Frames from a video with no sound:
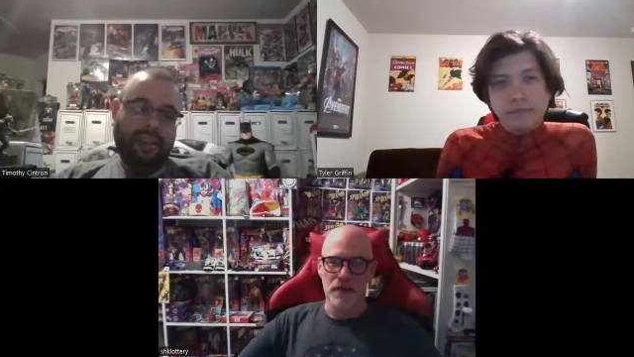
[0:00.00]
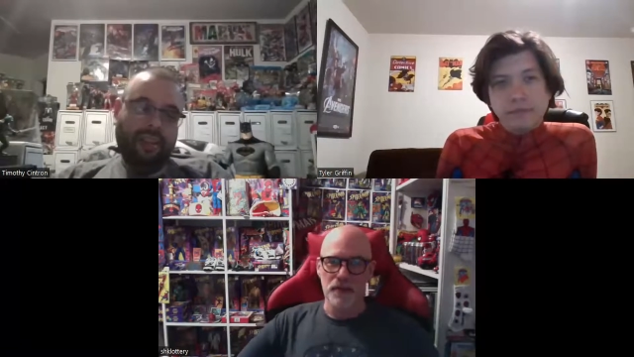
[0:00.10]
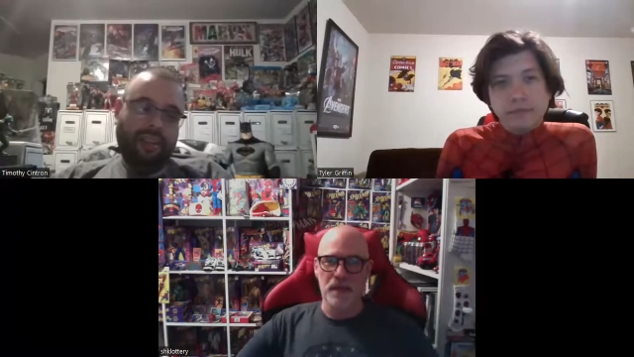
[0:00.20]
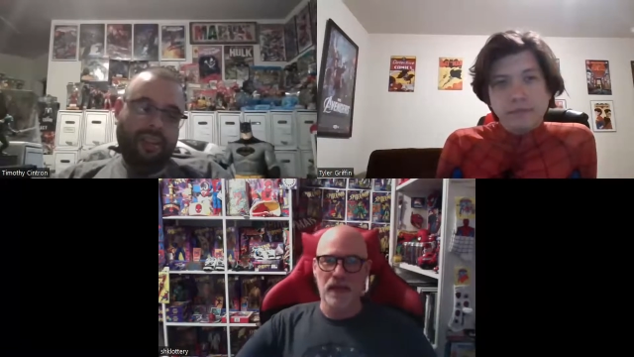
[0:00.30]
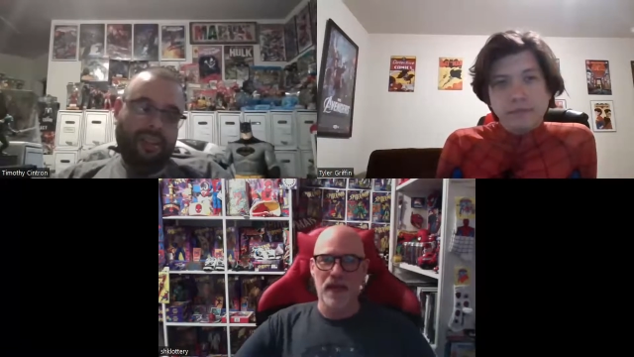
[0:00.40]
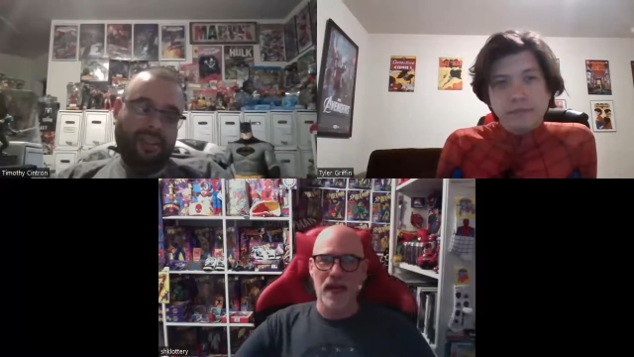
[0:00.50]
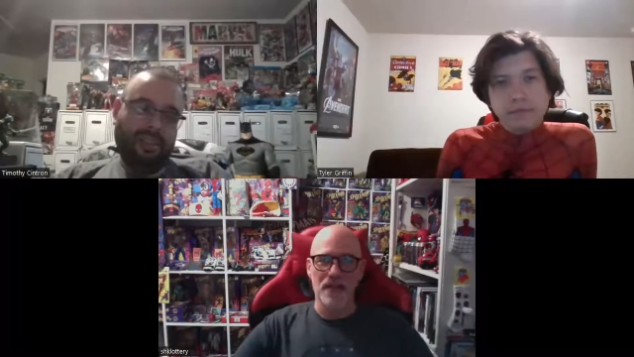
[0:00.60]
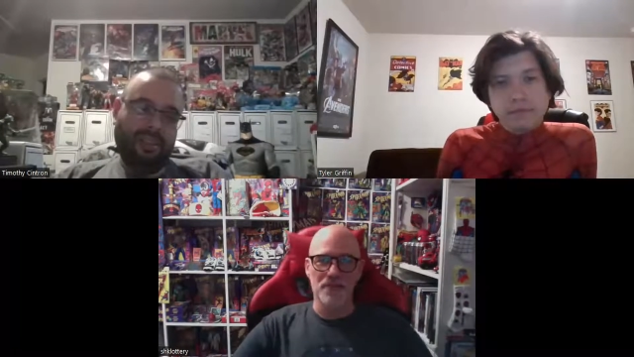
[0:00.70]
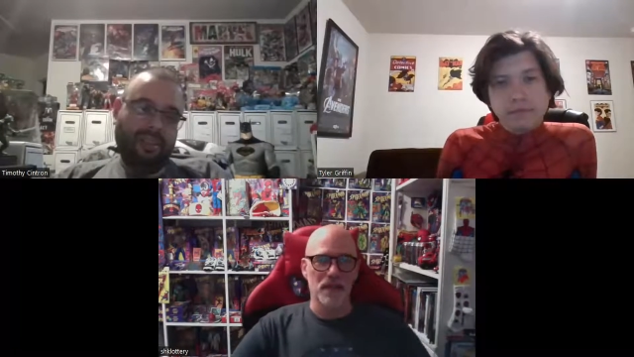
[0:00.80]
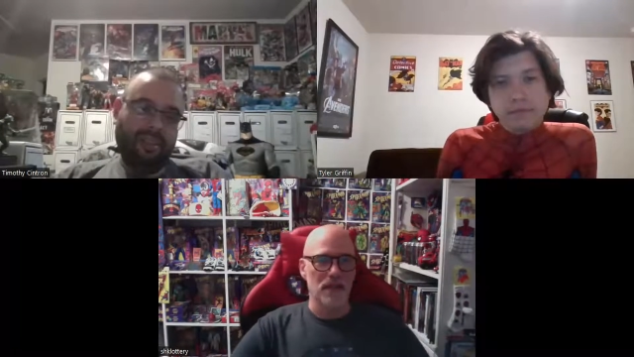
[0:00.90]
Speaker 1: been
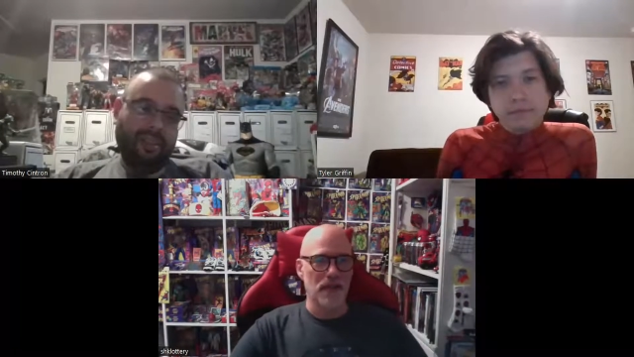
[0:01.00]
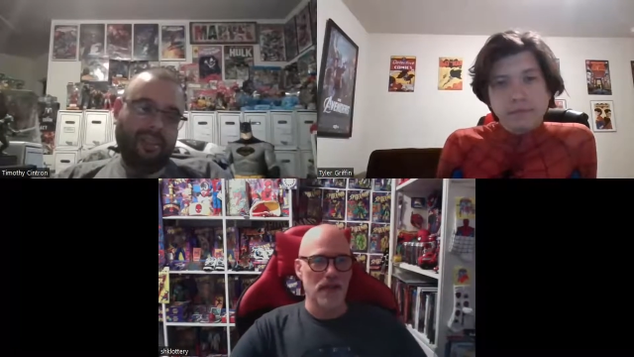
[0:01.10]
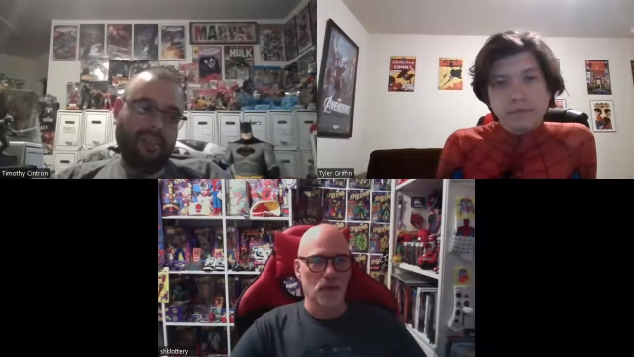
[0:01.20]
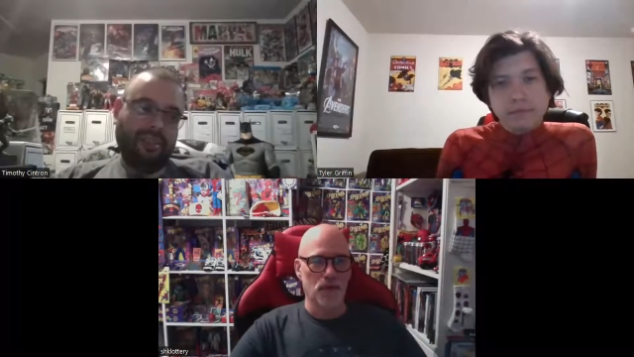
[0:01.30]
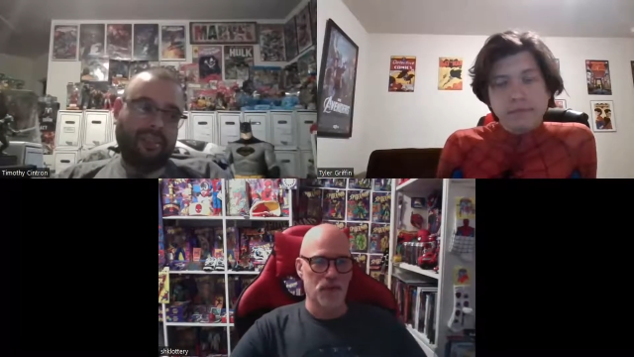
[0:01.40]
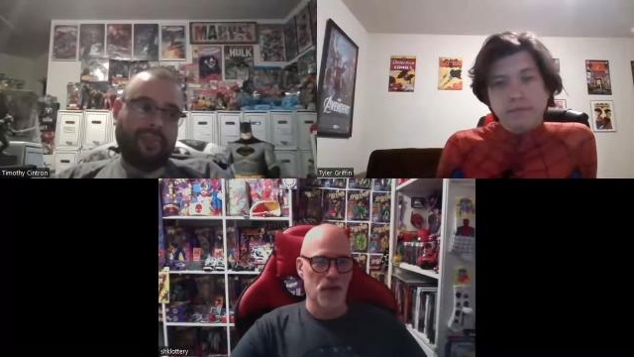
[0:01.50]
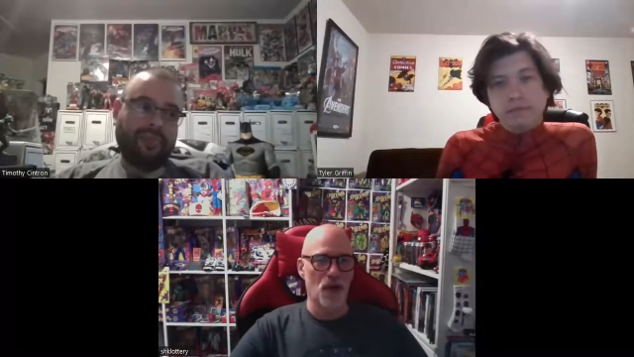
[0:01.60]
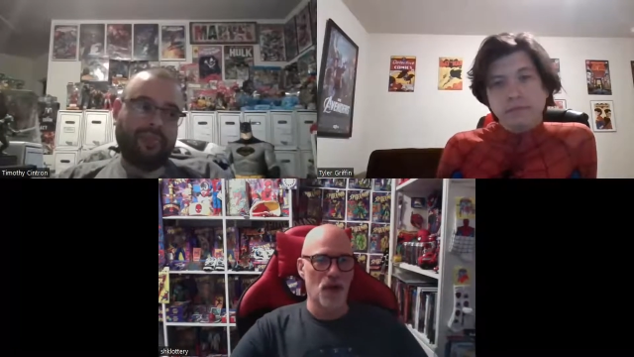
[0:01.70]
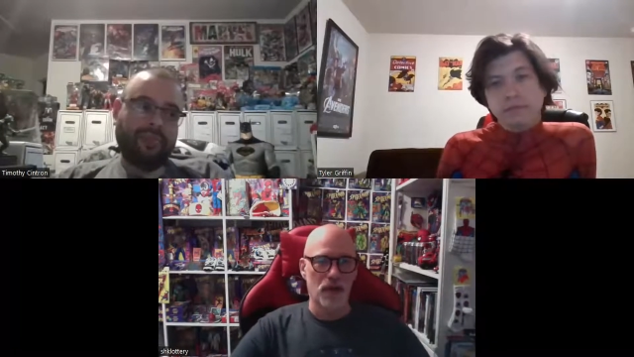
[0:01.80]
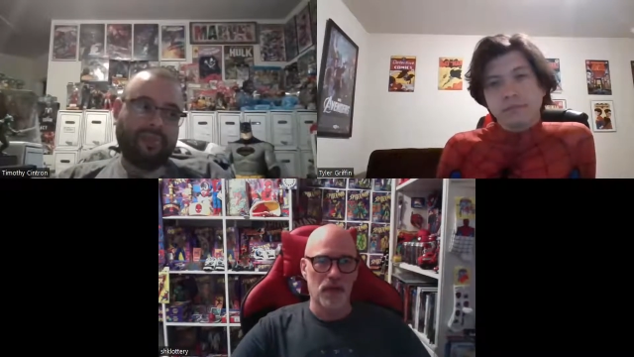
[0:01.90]
guys that, that will
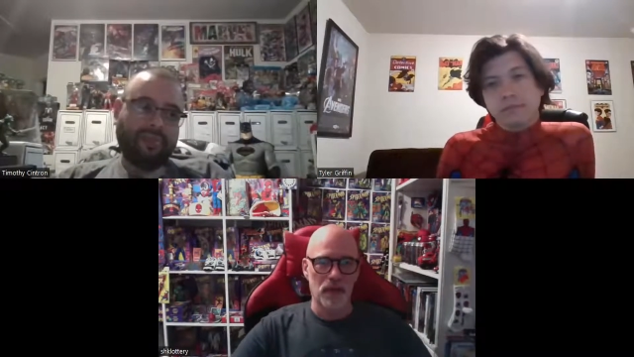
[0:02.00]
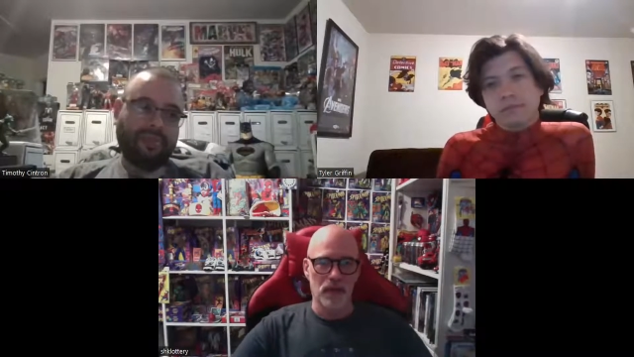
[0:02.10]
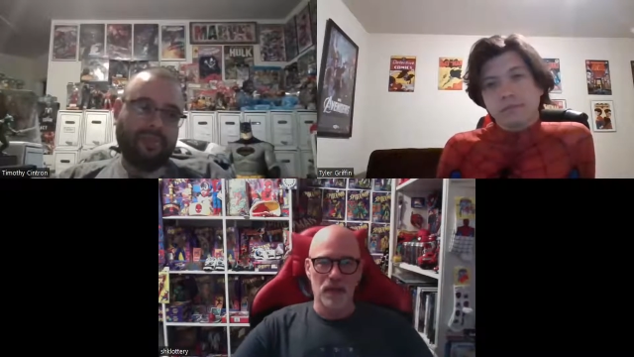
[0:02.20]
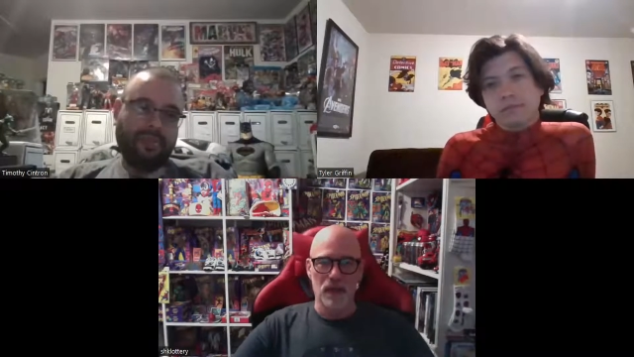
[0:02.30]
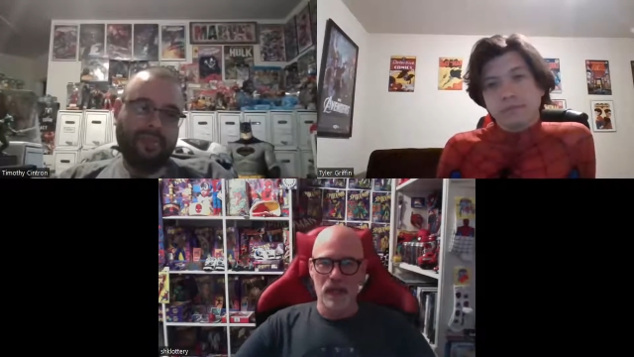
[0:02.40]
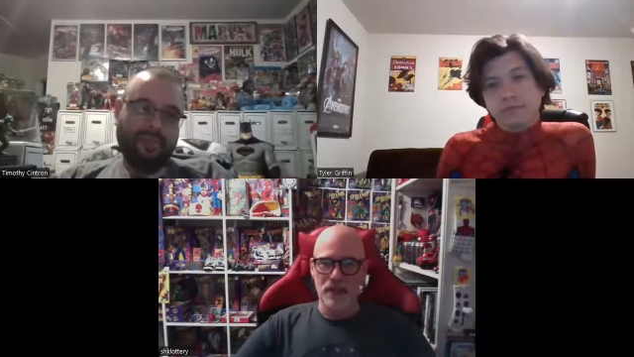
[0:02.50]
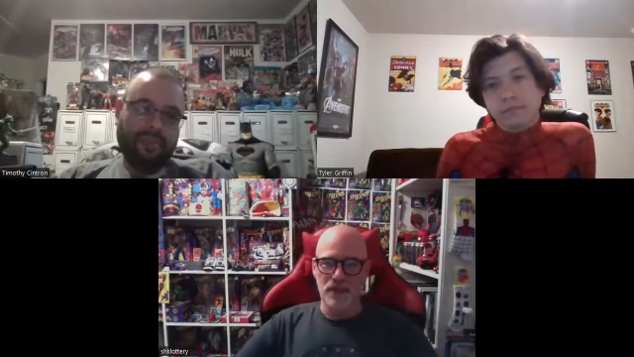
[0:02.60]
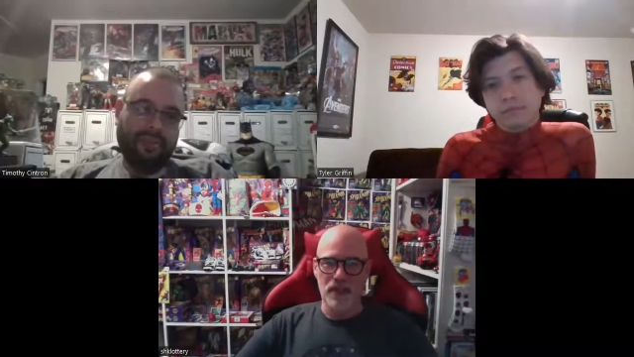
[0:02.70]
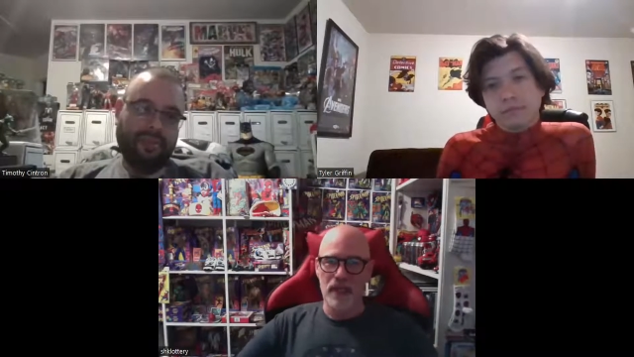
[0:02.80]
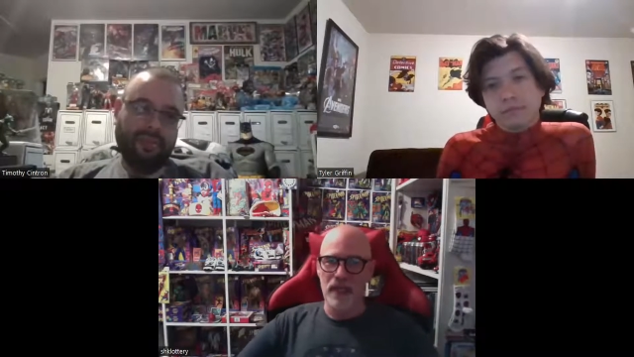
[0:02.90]
joke and
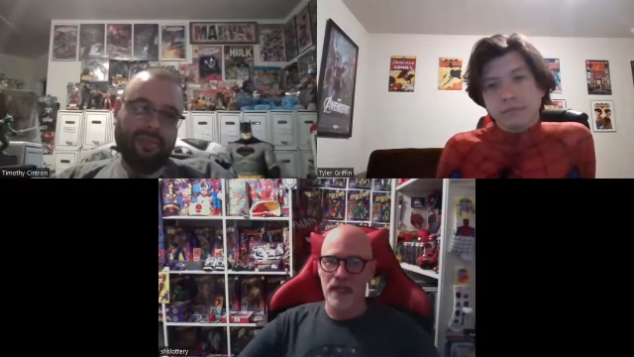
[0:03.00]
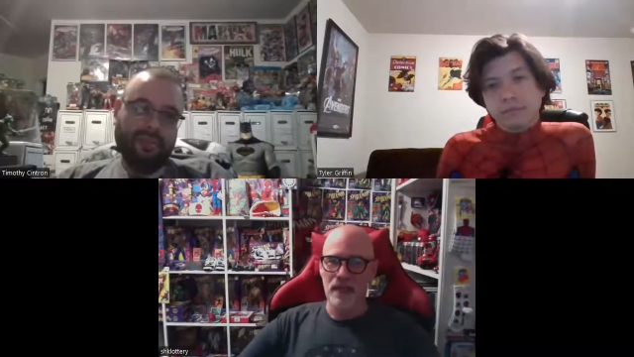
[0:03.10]
say,